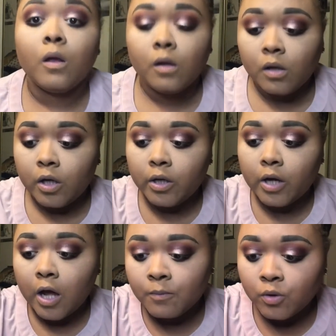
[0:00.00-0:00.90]
And then
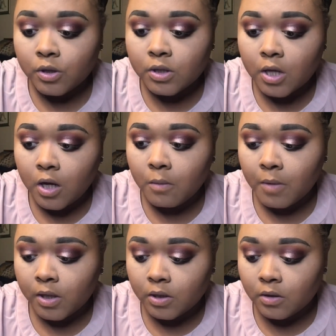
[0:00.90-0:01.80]
I'm going to take
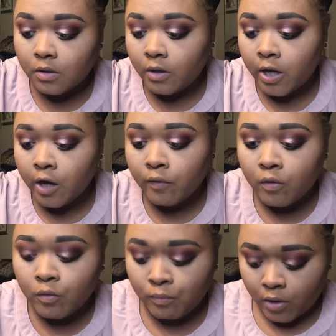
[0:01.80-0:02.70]
my narrow
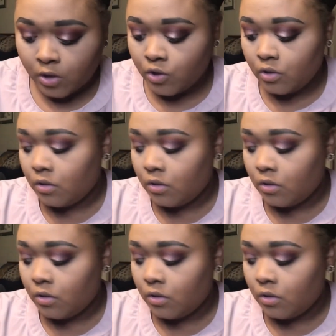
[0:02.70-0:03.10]
brush.